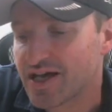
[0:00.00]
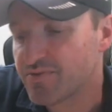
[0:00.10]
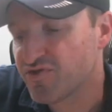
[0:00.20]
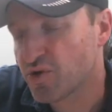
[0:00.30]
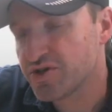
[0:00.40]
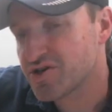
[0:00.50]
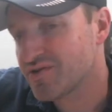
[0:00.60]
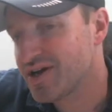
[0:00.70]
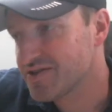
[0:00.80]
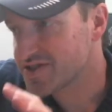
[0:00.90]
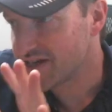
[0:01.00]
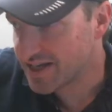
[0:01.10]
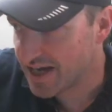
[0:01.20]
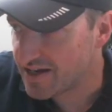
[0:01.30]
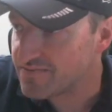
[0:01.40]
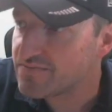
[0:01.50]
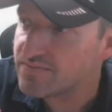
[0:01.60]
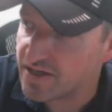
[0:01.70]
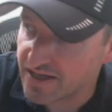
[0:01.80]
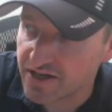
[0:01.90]
Now, before you turn around and say again,
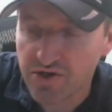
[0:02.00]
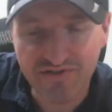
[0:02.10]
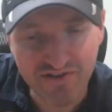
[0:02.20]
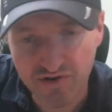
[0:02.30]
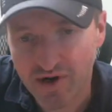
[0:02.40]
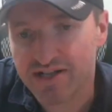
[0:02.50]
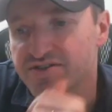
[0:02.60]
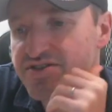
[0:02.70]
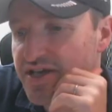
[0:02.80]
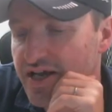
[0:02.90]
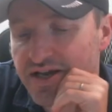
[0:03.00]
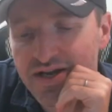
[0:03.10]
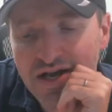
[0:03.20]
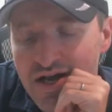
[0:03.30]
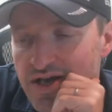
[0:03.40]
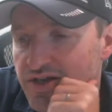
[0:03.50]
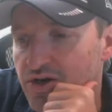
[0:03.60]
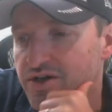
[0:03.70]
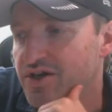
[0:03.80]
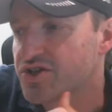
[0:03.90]
and again, you have every right to say, you're